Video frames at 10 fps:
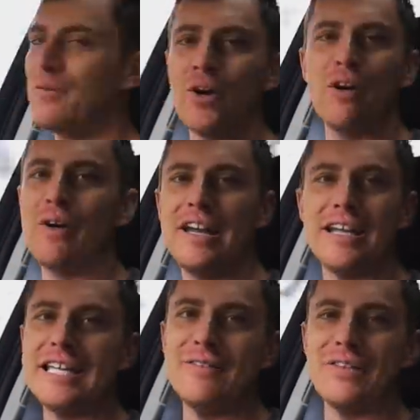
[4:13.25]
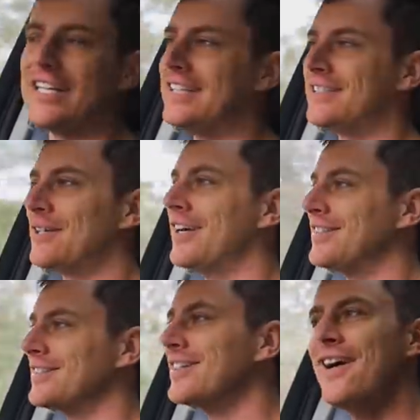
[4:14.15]
and we're going to EVs?
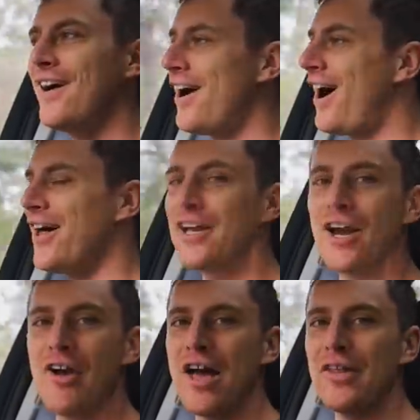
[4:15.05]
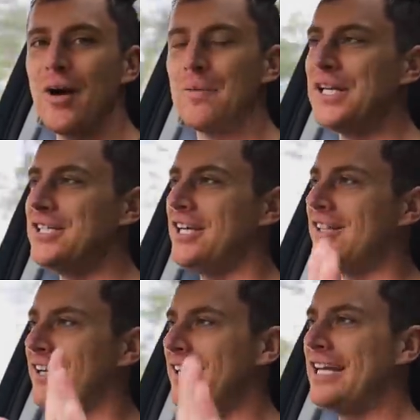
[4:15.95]
Because I think I'd rather
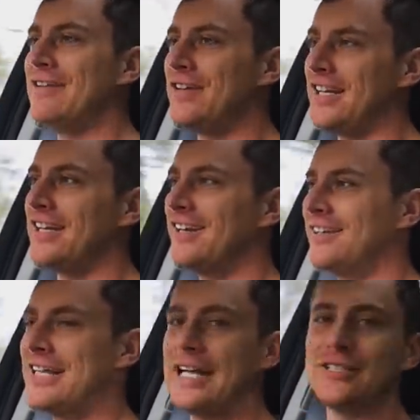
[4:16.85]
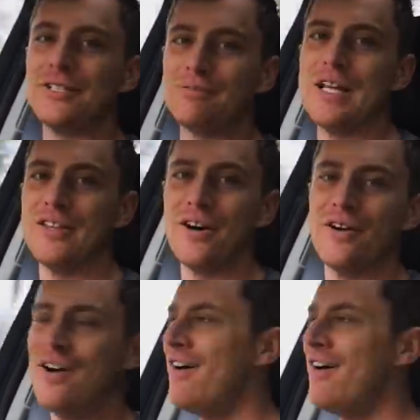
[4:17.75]
LPG than an EV. That's just me though.